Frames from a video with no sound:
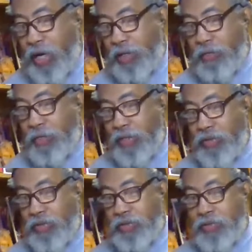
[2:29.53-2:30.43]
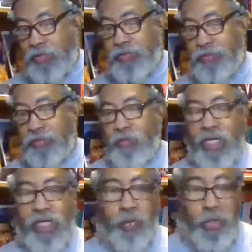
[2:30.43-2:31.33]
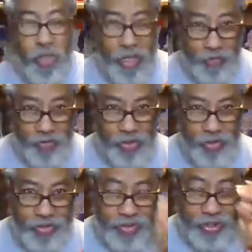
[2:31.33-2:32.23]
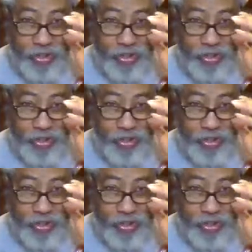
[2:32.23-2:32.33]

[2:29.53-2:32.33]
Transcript: Whitey on the Moon. And then we're going to have a little